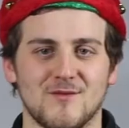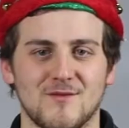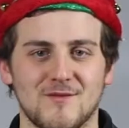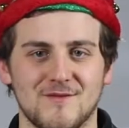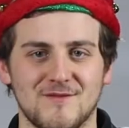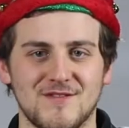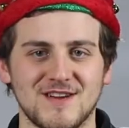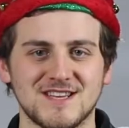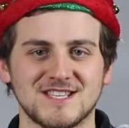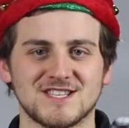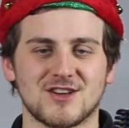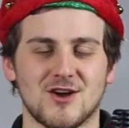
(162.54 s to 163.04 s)

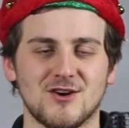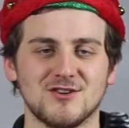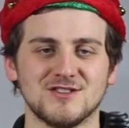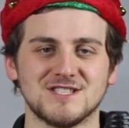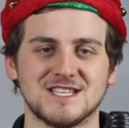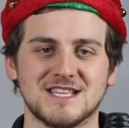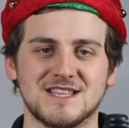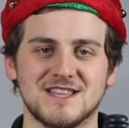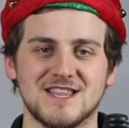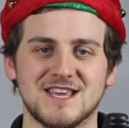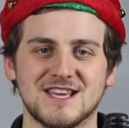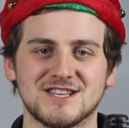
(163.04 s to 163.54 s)
This
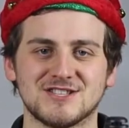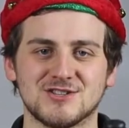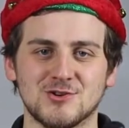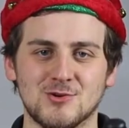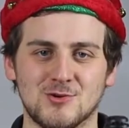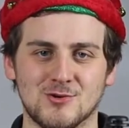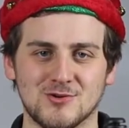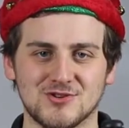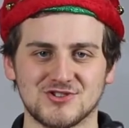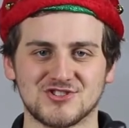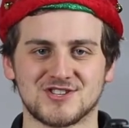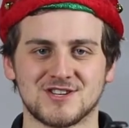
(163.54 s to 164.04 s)
goes in the
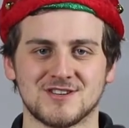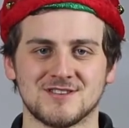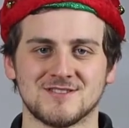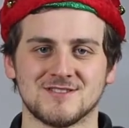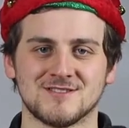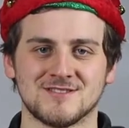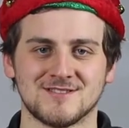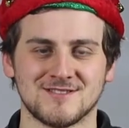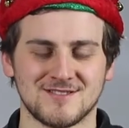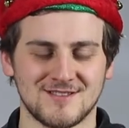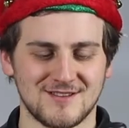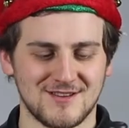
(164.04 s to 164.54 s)
exhaust
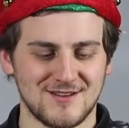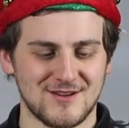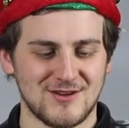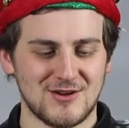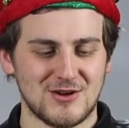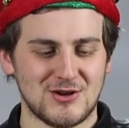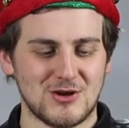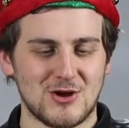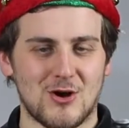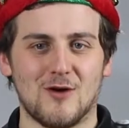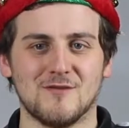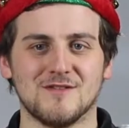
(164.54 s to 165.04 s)

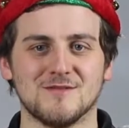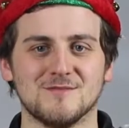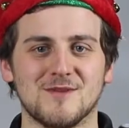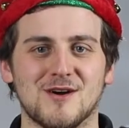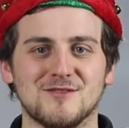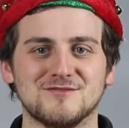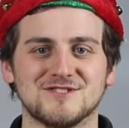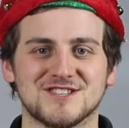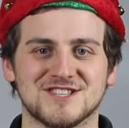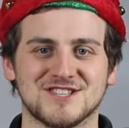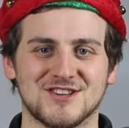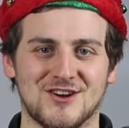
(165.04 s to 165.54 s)
of a
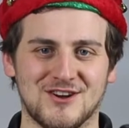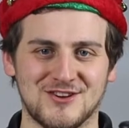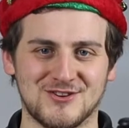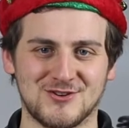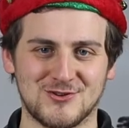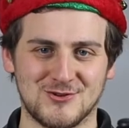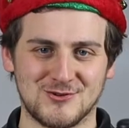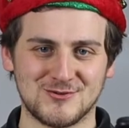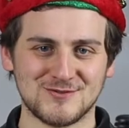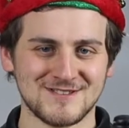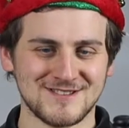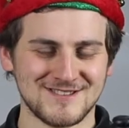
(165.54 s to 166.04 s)

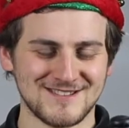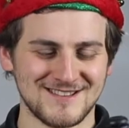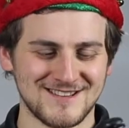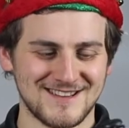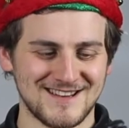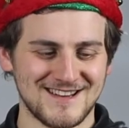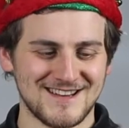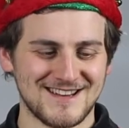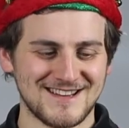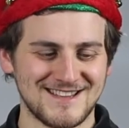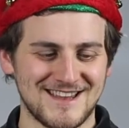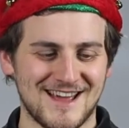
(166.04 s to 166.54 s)
motorcycle.
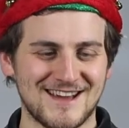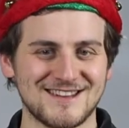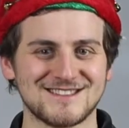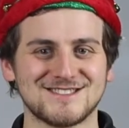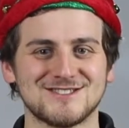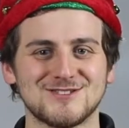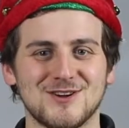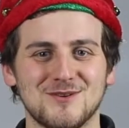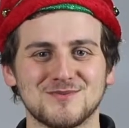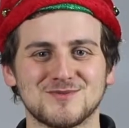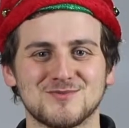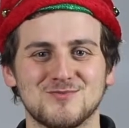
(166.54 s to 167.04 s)
Now, it
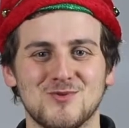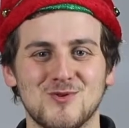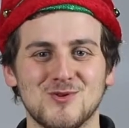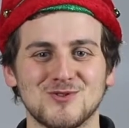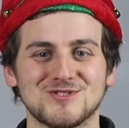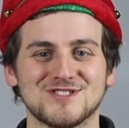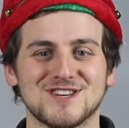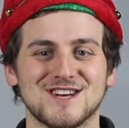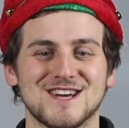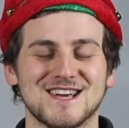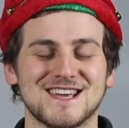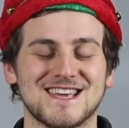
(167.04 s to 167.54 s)
stops
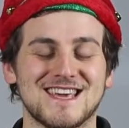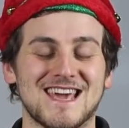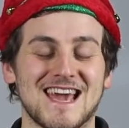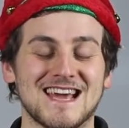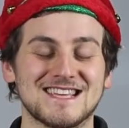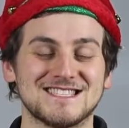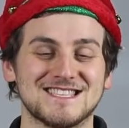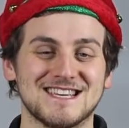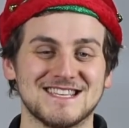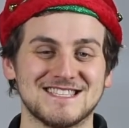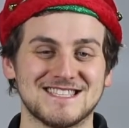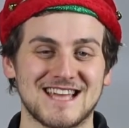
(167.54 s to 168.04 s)
water
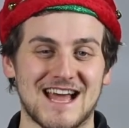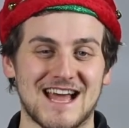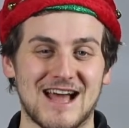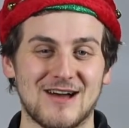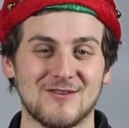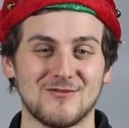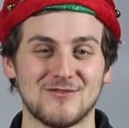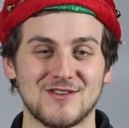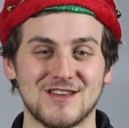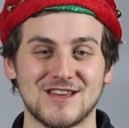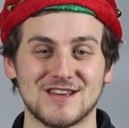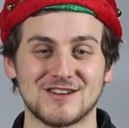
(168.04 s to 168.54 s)
getting
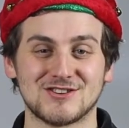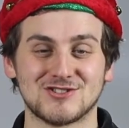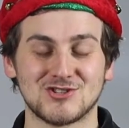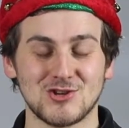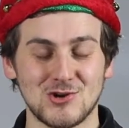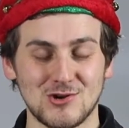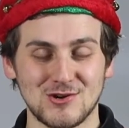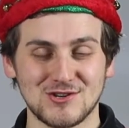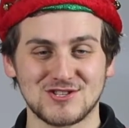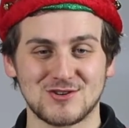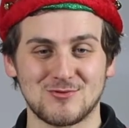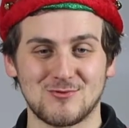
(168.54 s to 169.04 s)
down the
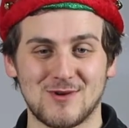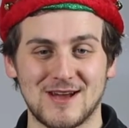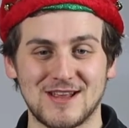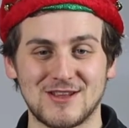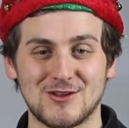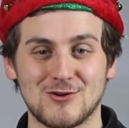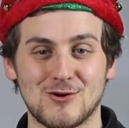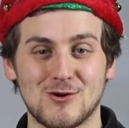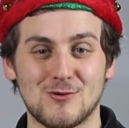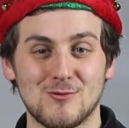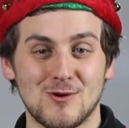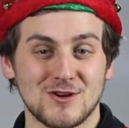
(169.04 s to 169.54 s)
exhaust when
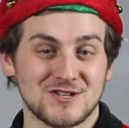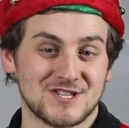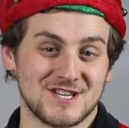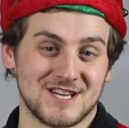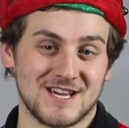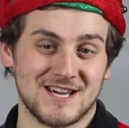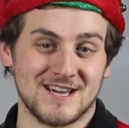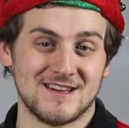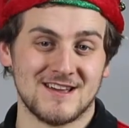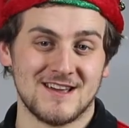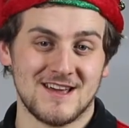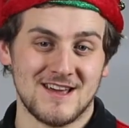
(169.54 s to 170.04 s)
you're washing
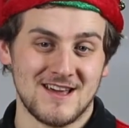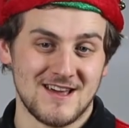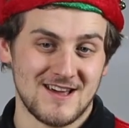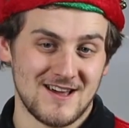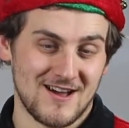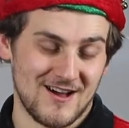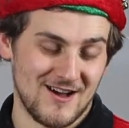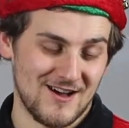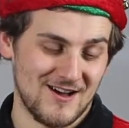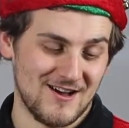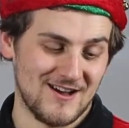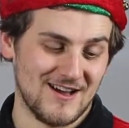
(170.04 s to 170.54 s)
it.
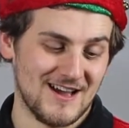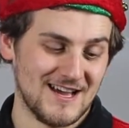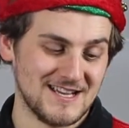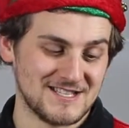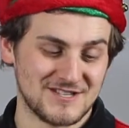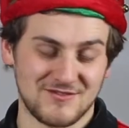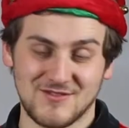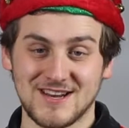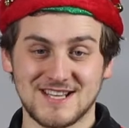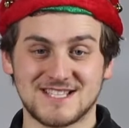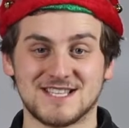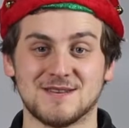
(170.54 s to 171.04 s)
It's a
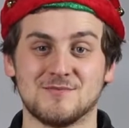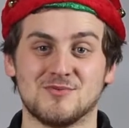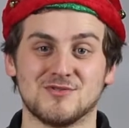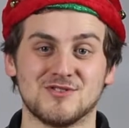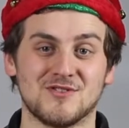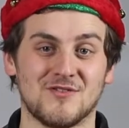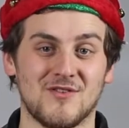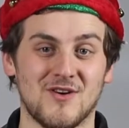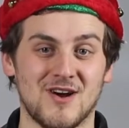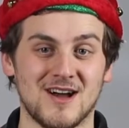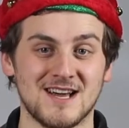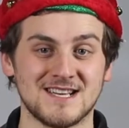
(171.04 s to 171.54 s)
really simple
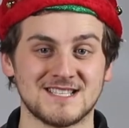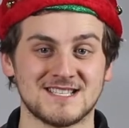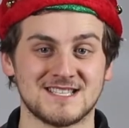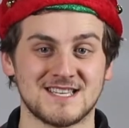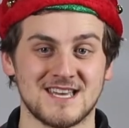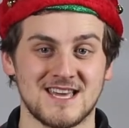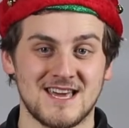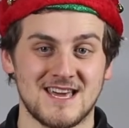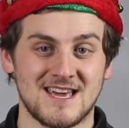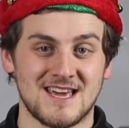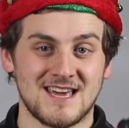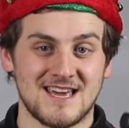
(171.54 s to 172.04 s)
device,
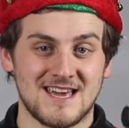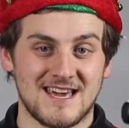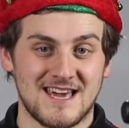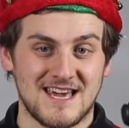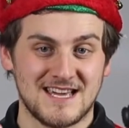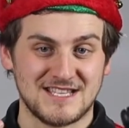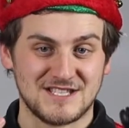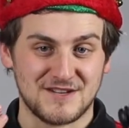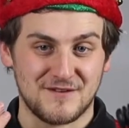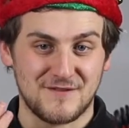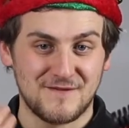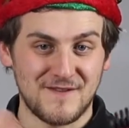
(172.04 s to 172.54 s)

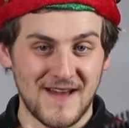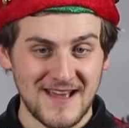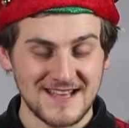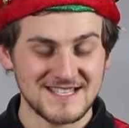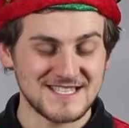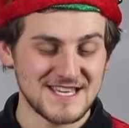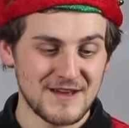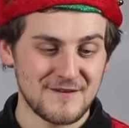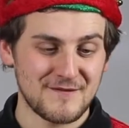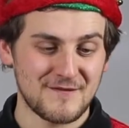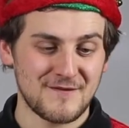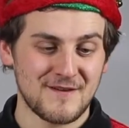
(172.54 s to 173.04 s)
it's
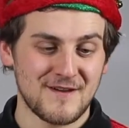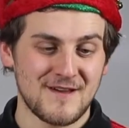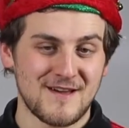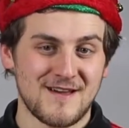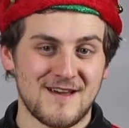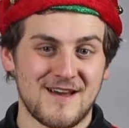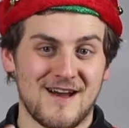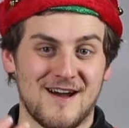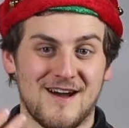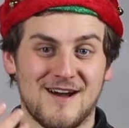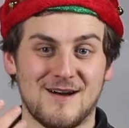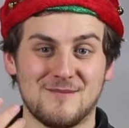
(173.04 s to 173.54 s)
effective,
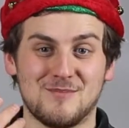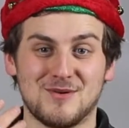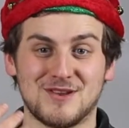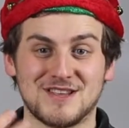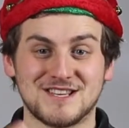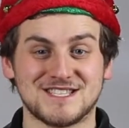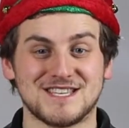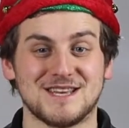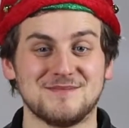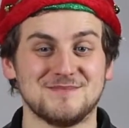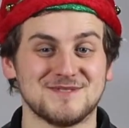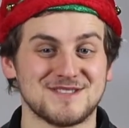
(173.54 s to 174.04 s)
but it
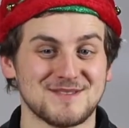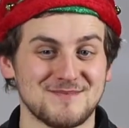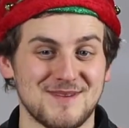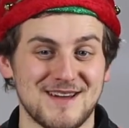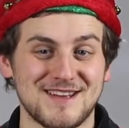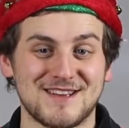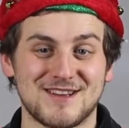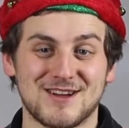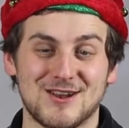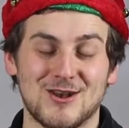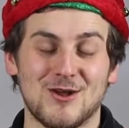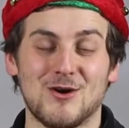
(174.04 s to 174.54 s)
seems to
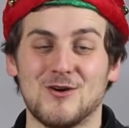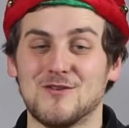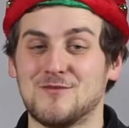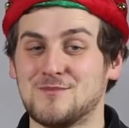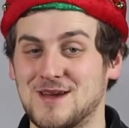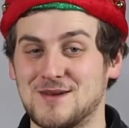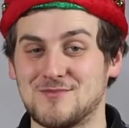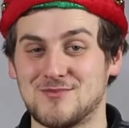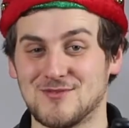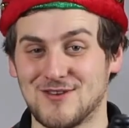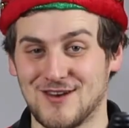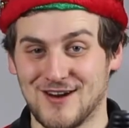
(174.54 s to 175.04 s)
make a lot of
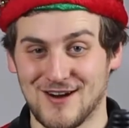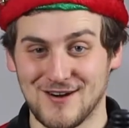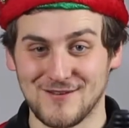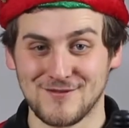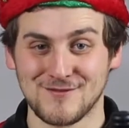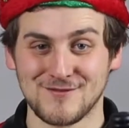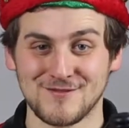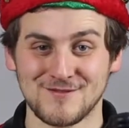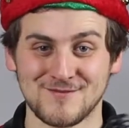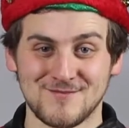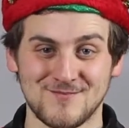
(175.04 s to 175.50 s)
people laugh.